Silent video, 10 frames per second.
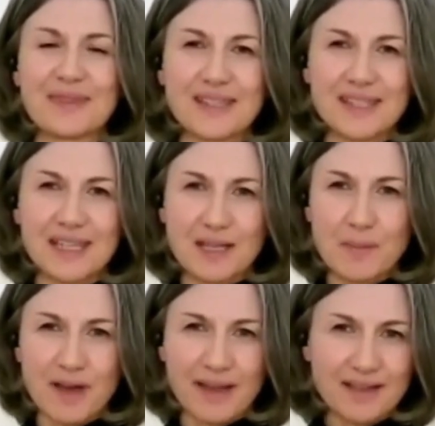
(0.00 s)
steady
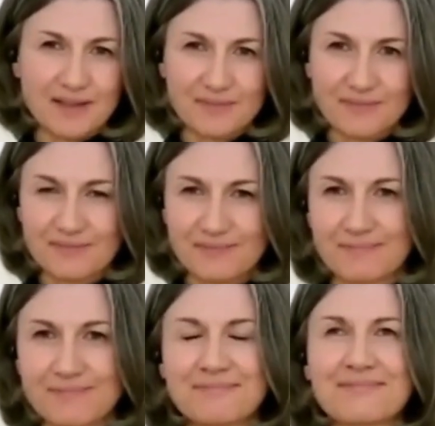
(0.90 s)
mind.
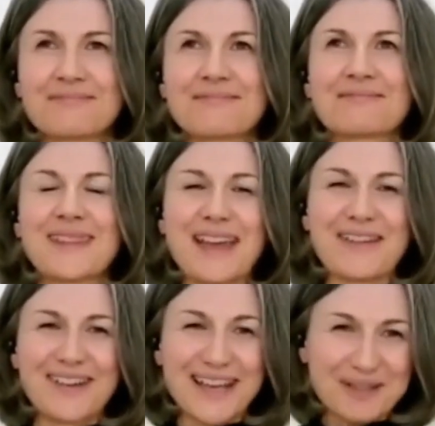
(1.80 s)
How
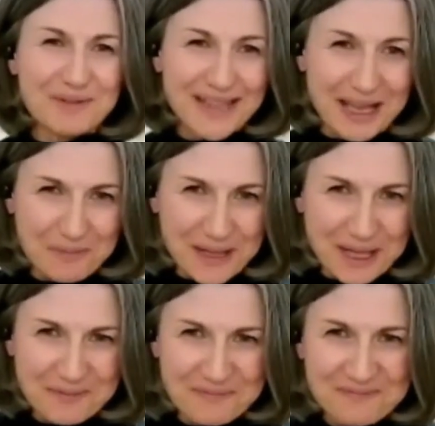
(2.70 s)
nice would that
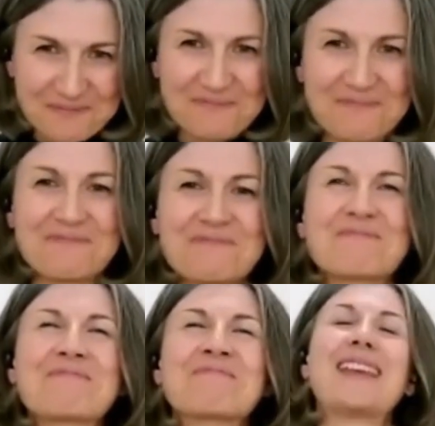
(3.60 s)
be?
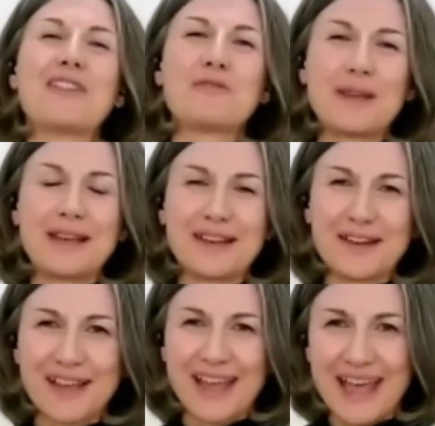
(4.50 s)
If we
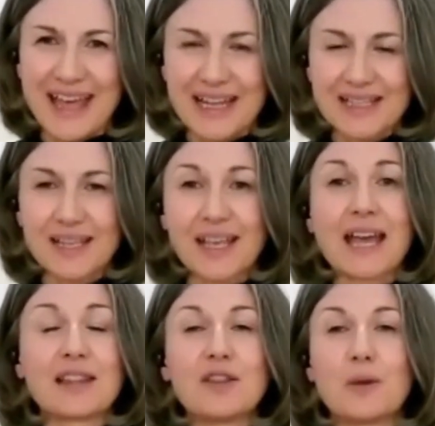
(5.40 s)
look at the
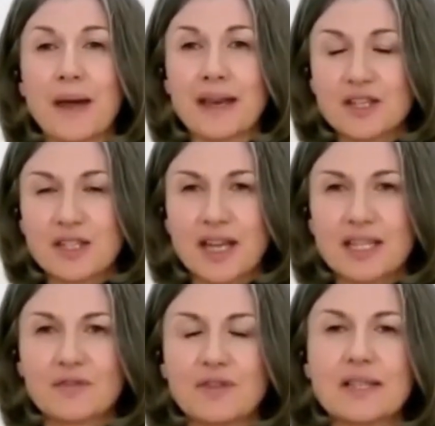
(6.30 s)
Katha
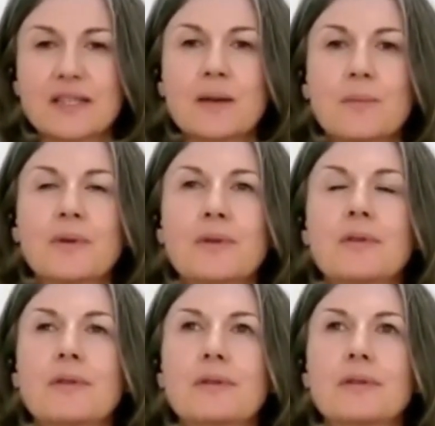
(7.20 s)
Upanishads, for
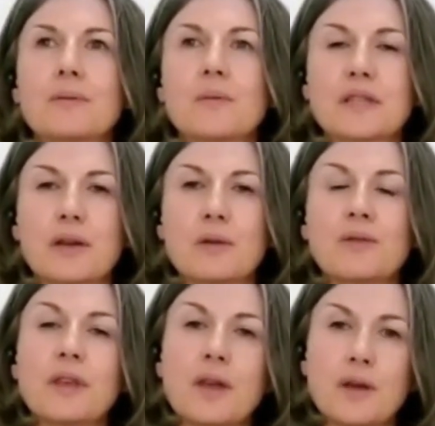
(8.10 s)
example, we're told
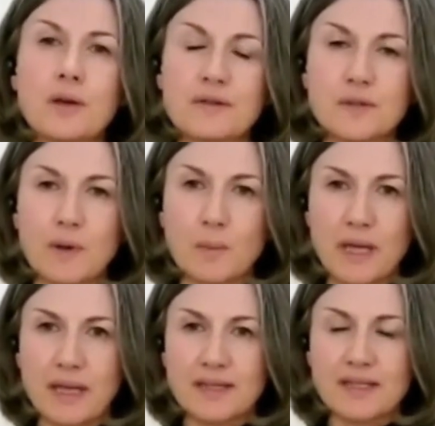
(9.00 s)
that yoga is when
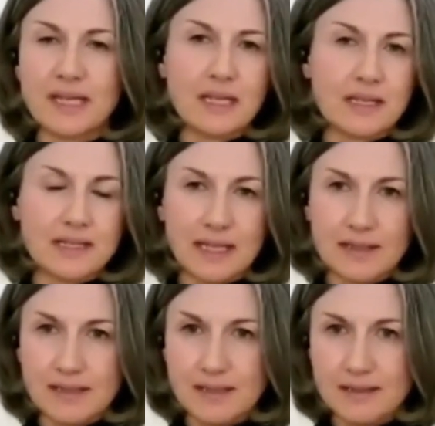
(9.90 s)
we steady the
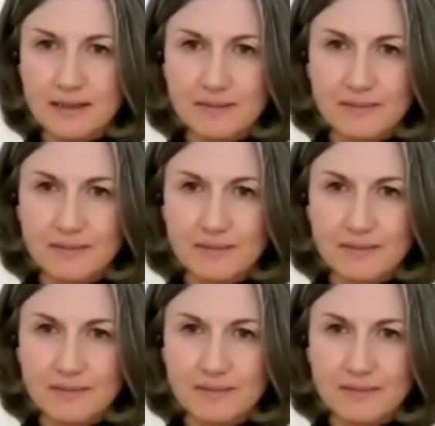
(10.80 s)
senses.